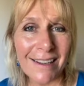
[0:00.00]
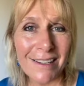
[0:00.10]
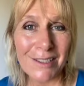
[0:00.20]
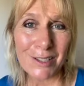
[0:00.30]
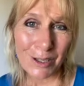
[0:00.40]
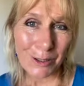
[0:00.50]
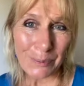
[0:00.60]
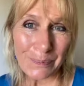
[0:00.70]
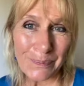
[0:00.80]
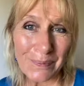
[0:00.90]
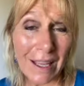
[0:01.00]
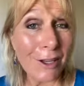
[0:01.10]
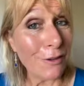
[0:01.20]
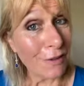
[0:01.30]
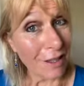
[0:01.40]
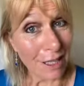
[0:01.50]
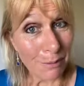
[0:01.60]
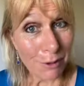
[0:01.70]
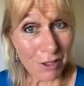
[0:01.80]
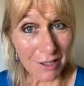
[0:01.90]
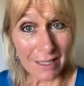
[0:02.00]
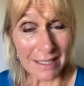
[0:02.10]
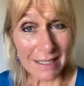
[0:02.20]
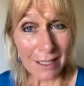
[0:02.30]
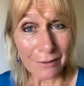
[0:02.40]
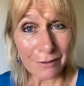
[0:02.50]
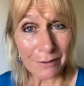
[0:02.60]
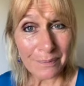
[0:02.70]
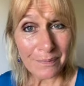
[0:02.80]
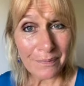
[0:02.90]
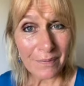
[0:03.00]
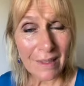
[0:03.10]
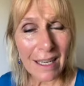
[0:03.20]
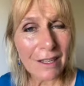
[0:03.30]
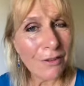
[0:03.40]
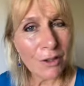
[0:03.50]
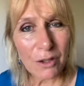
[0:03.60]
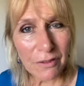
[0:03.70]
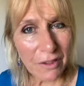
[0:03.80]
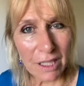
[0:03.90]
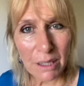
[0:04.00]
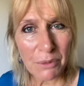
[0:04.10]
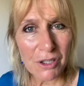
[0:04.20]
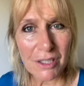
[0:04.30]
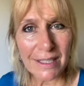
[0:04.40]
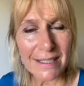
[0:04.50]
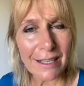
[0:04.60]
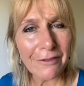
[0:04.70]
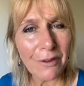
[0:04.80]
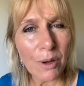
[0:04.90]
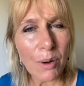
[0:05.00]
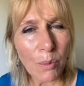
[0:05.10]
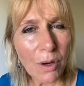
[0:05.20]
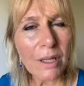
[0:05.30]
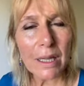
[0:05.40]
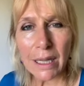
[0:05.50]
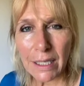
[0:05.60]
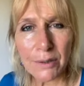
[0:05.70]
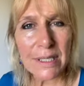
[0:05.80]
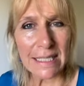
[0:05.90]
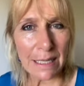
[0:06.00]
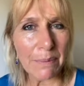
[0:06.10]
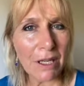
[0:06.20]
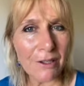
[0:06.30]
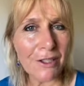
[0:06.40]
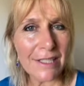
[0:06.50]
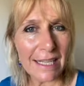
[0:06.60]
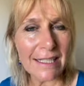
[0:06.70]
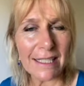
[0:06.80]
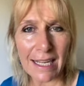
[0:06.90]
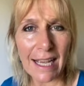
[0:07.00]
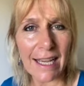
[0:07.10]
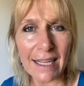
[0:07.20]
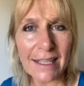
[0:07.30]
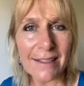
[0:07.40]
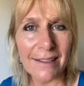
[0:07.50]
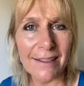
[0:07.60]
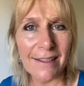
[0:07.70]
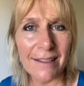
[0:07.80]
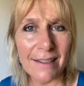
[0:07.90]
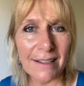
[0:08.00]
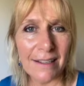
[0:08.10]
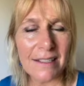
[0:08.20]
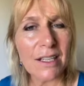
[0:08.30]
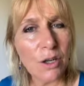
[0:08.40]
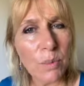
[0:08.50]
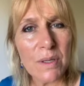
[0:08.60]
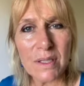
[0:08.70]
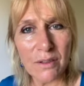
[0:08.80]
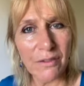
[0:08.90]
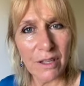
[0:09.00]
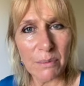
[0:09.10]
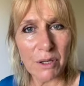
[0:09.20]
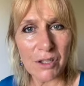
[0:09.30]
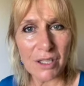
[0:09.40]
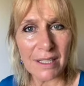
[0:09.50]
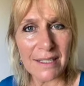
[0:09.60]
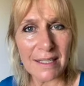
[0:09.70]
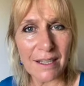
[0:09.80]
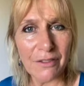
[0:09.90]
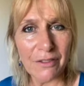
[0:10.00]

So, are you feeling emotionally safe? And if you're not feeling emotionally safe, what little step can you take today to help yourself feel emotionally safe?